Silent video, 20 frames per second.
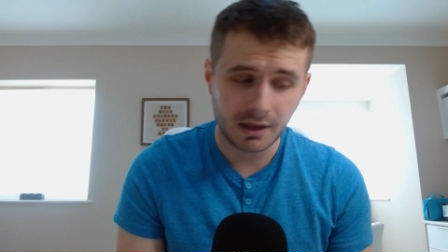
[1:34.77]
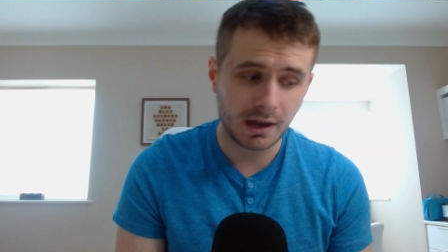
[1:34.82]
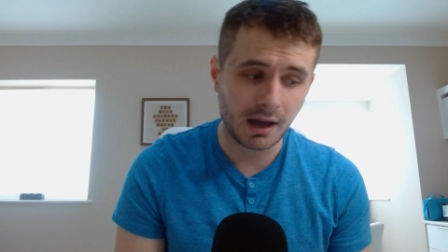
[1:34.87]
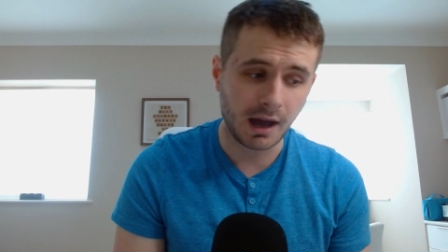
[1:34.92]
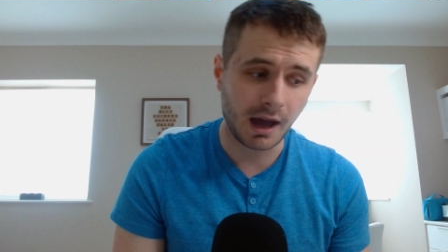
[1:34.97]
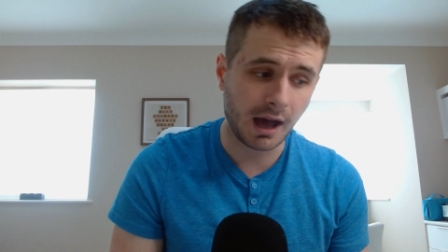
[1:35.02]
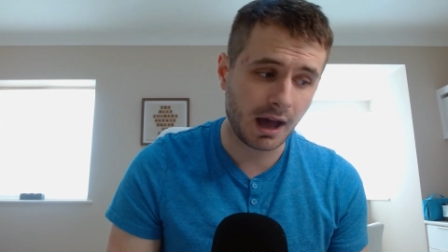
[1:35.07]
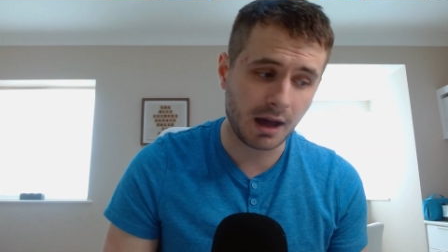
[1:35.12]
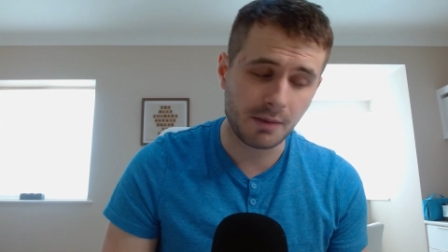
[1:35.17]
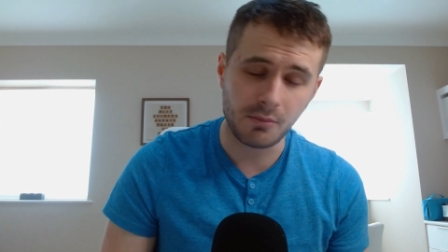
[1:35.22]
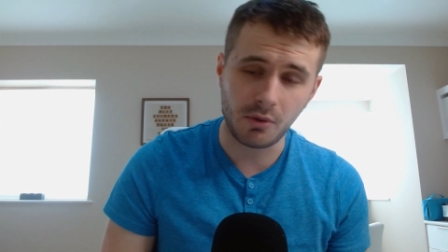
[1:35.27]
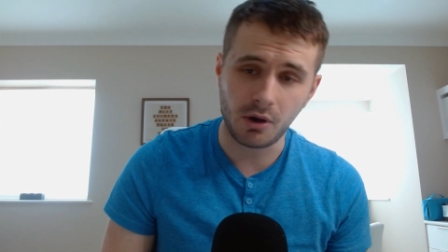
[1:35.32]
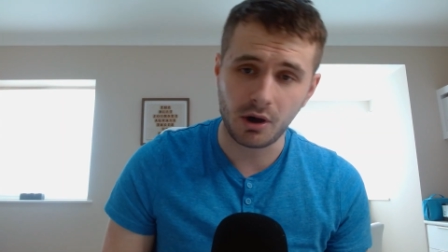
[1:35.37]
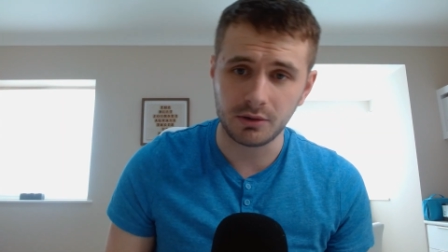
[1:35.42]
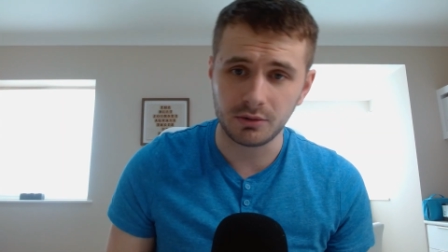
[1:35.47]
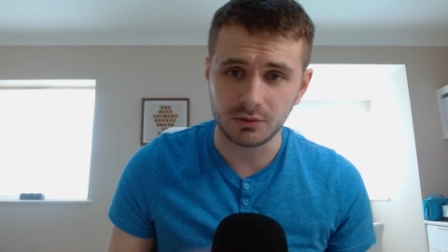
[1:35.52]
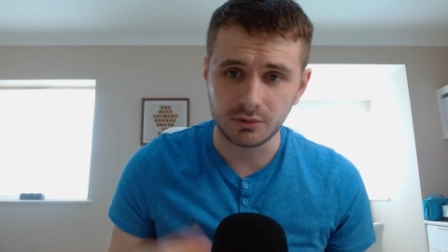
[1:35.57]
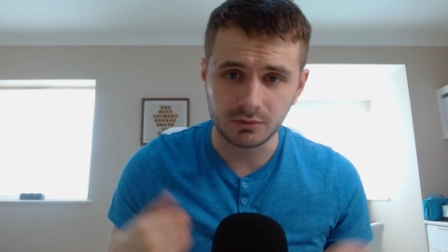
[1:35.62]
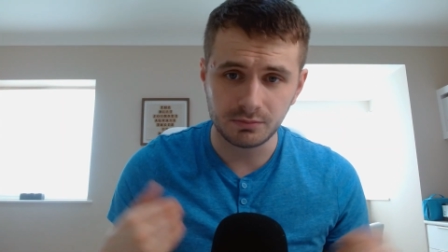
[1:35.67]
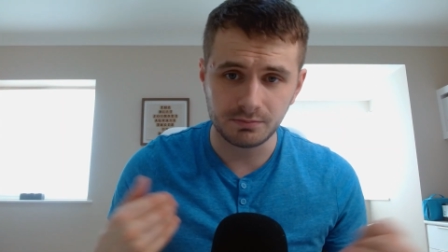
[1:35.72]

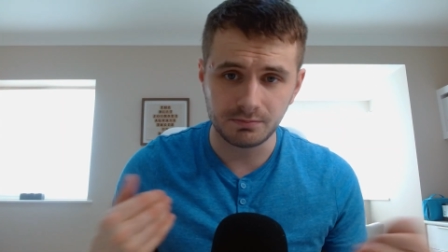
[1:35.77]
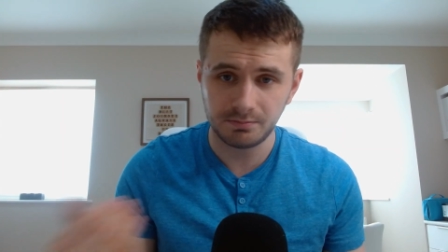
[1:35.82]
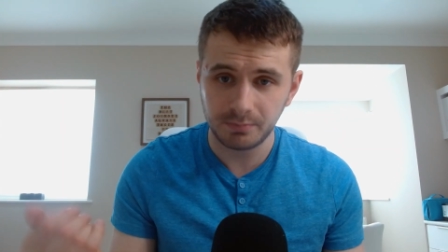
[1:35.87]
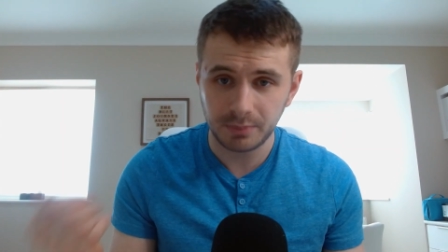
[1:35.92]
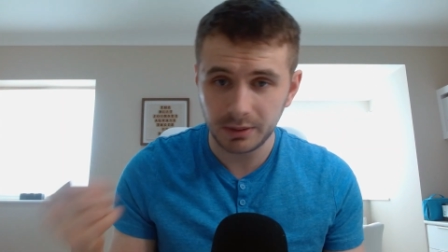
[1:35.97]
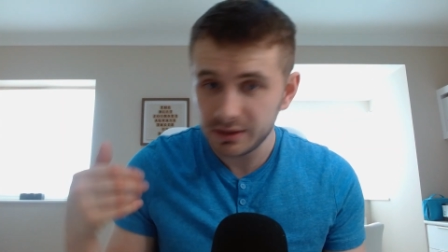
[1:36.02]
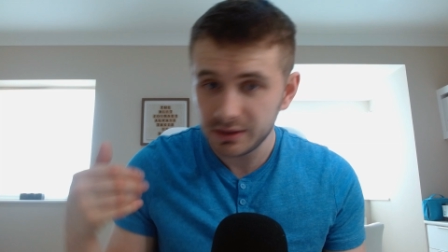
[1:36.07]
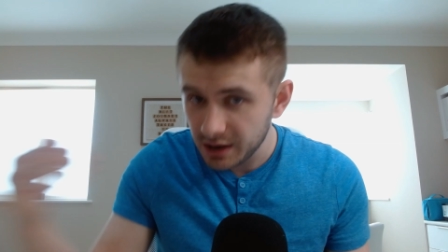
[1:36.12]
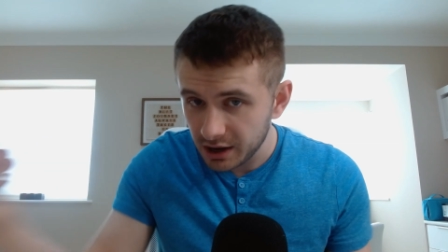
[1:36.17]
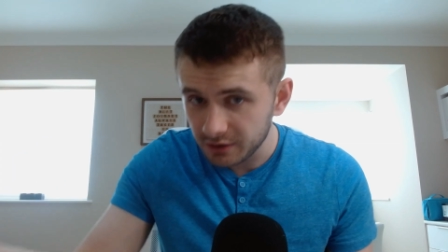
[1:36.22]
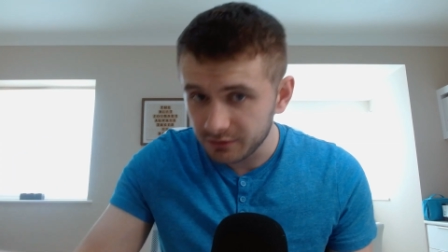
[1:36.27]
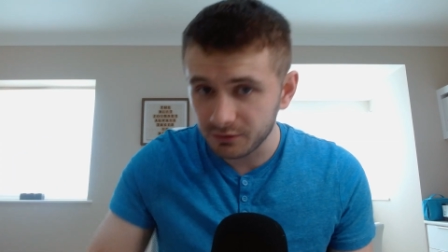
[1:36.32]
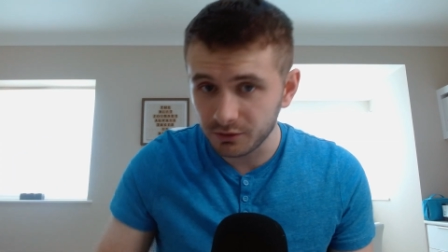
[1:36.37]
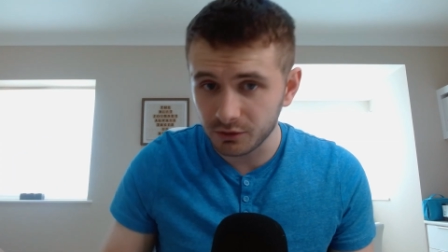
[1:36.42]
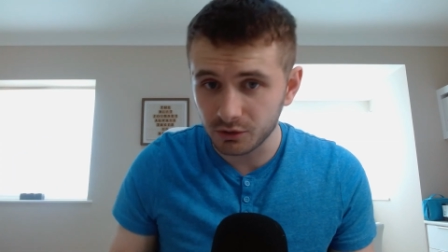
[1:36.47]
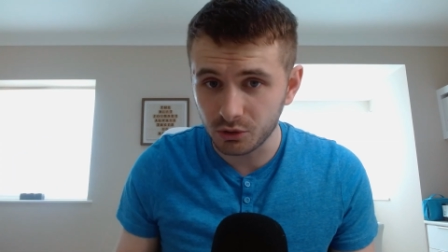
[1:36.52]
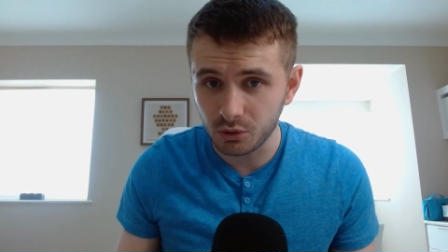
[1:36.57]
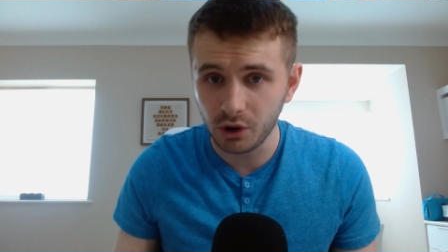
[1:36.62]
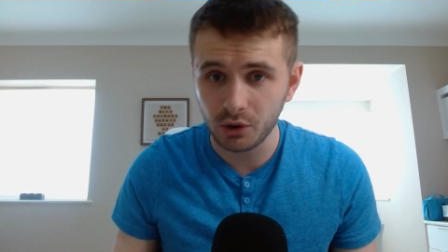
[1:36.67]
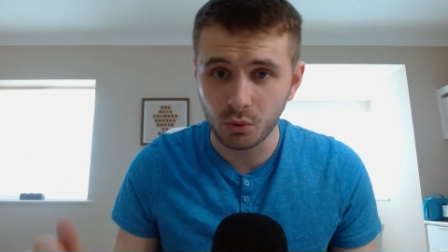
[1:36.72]
I've been there for
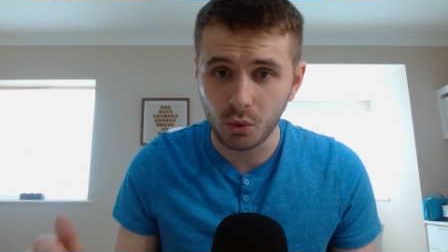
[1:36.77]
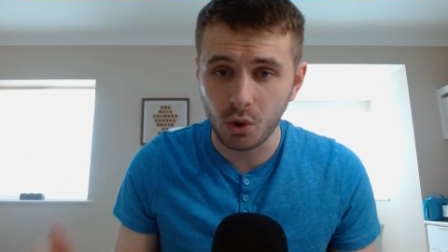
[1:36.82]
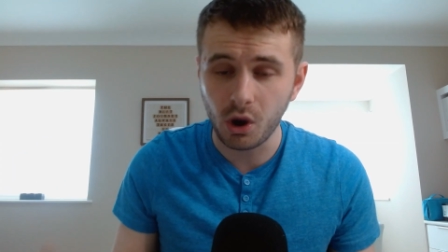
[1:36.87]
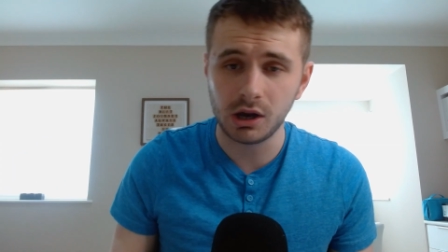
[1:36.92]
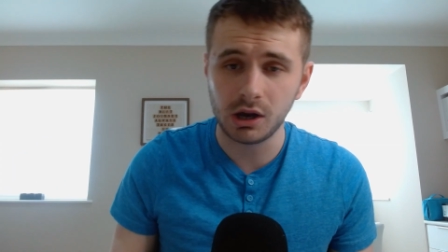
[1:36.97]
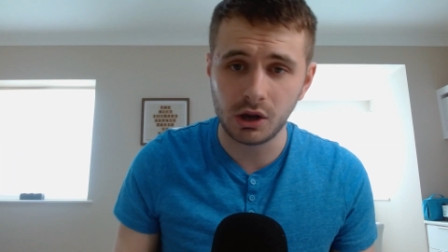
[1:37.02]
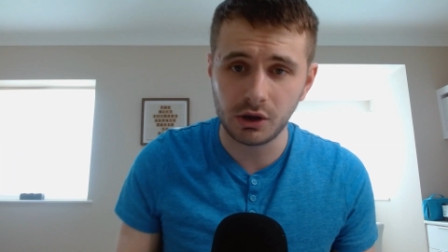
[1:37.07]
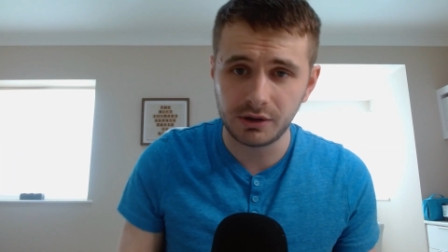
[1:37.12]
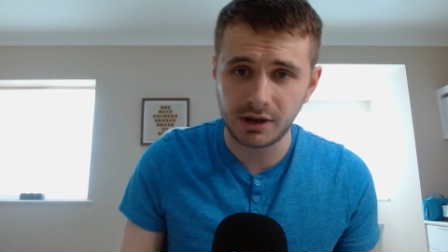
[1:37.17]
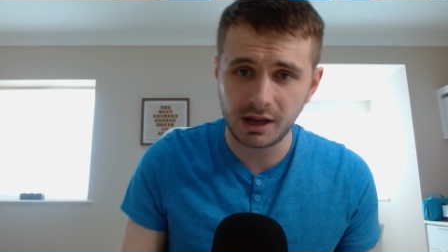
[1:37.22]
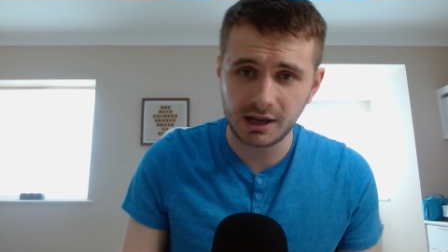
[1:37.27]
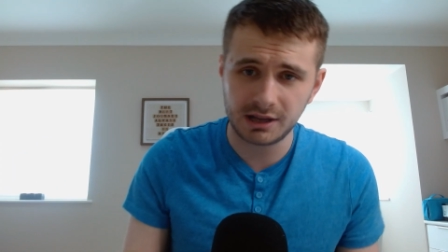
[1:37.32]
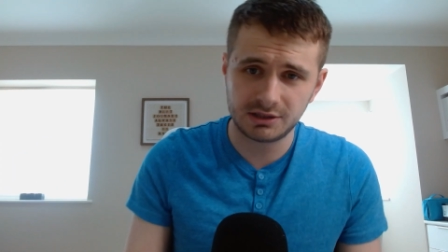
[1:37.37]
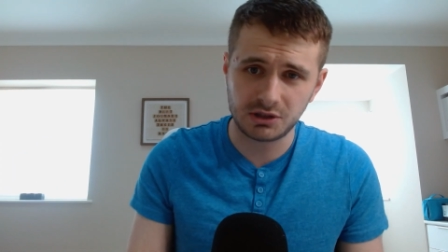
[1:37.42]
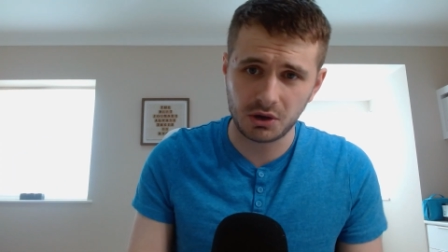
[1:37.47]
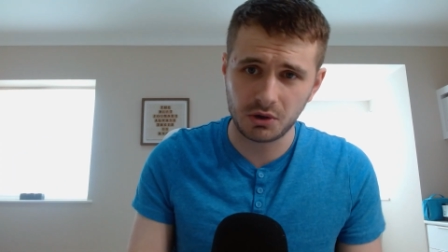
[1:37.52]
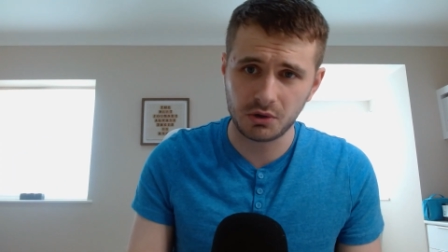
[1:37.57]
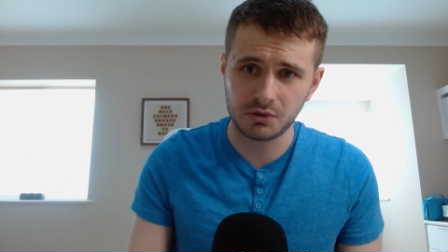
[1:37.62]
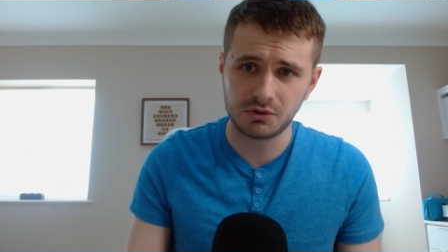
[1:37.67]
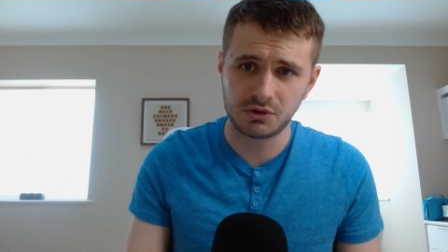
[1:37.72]
quite a while on Nexo,